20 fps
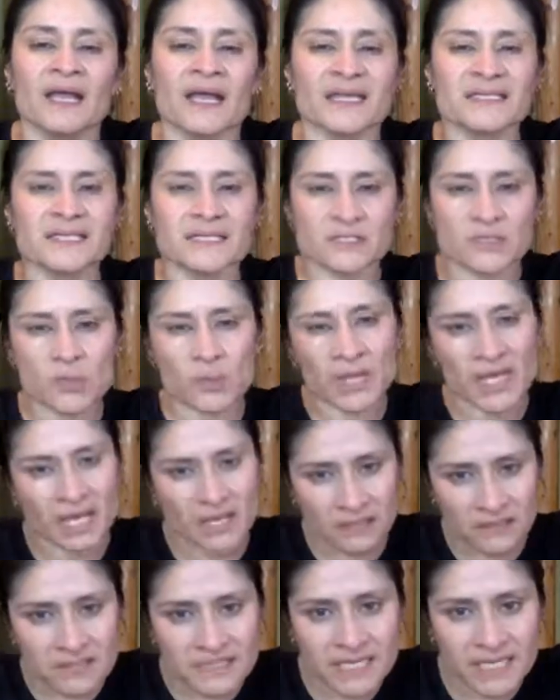Guys, it's
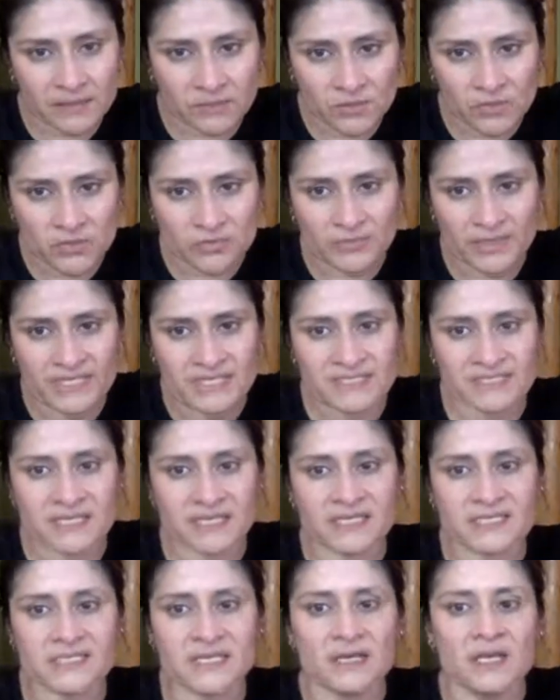okay to take those rest
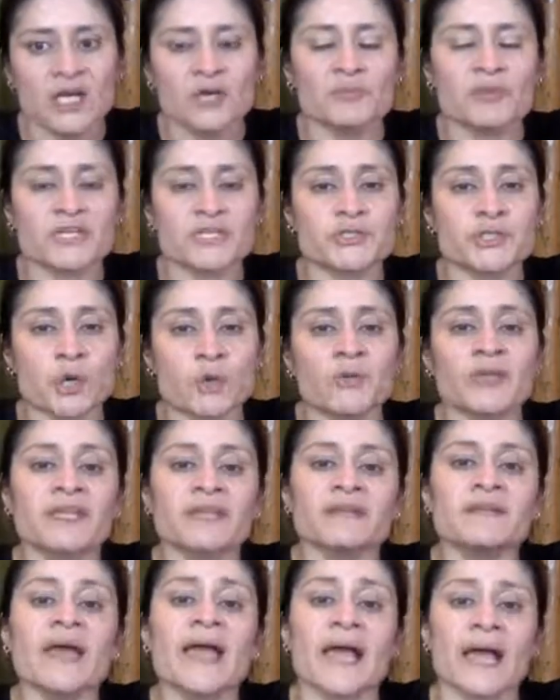days, but don't get
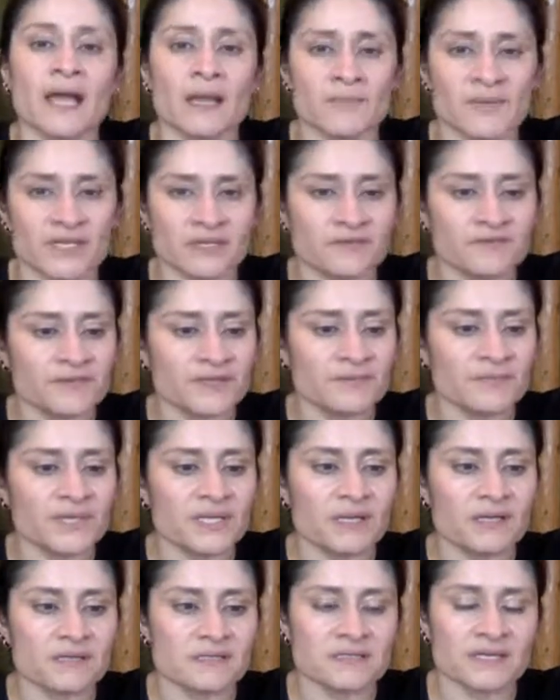in the habit of it
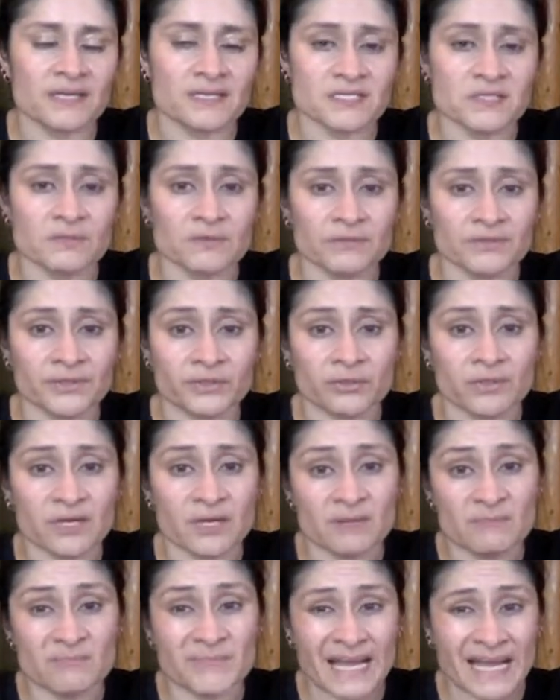because guess what? When you
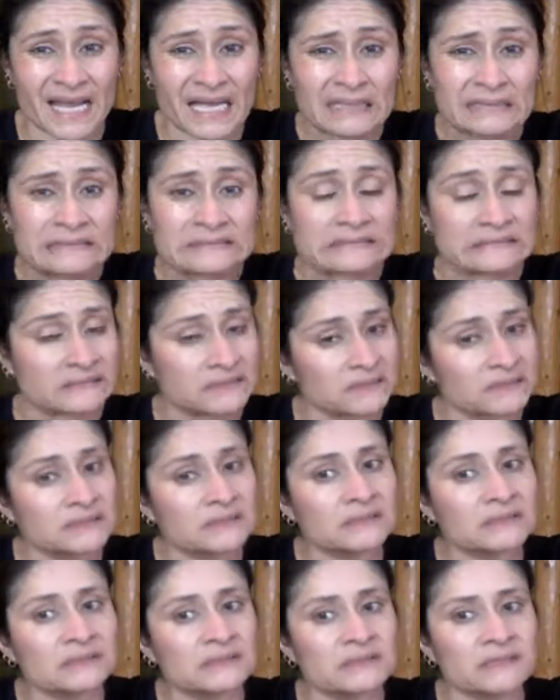come back,
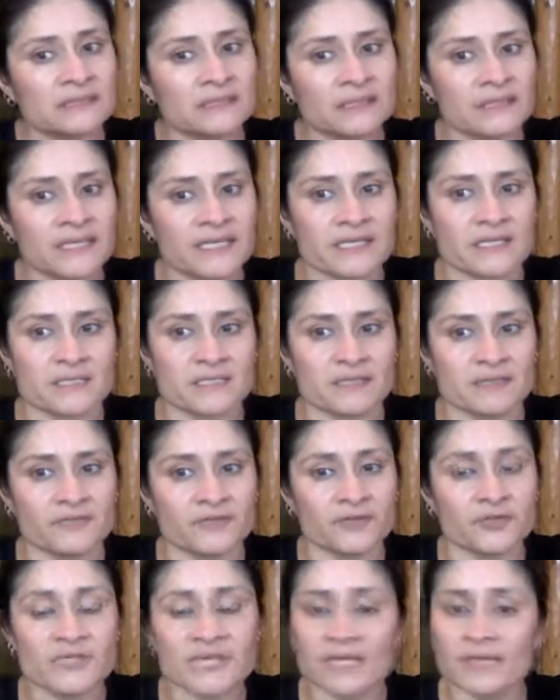Liz, if
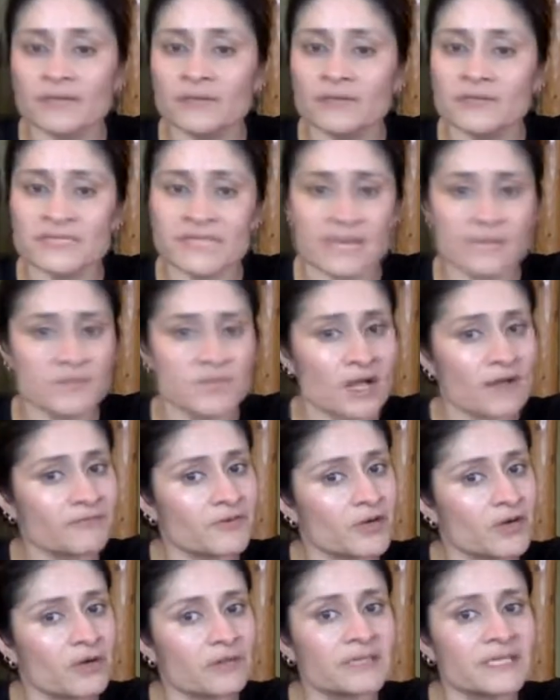you're taking those times off,
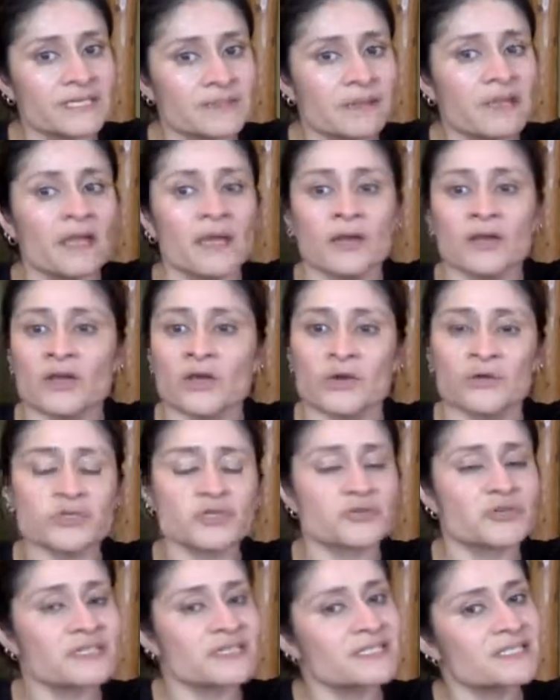girl,
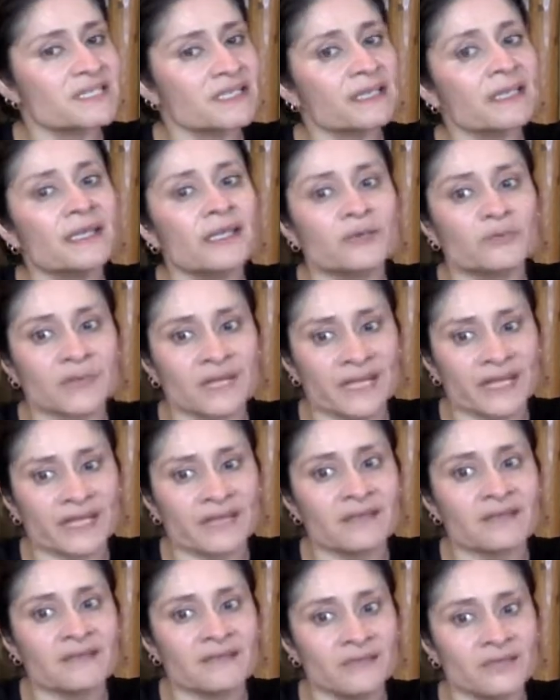Coach Christine,
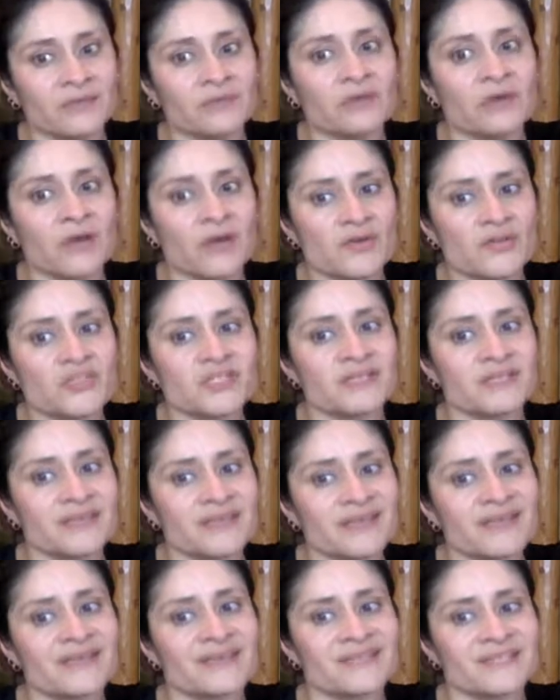right? You know how she
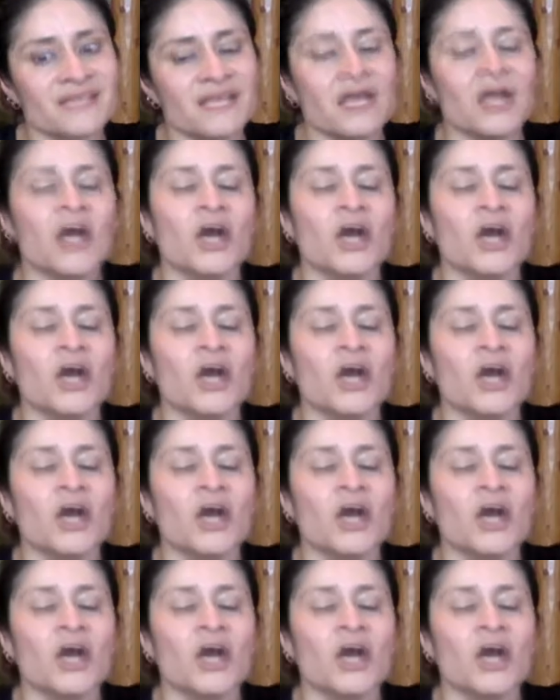is.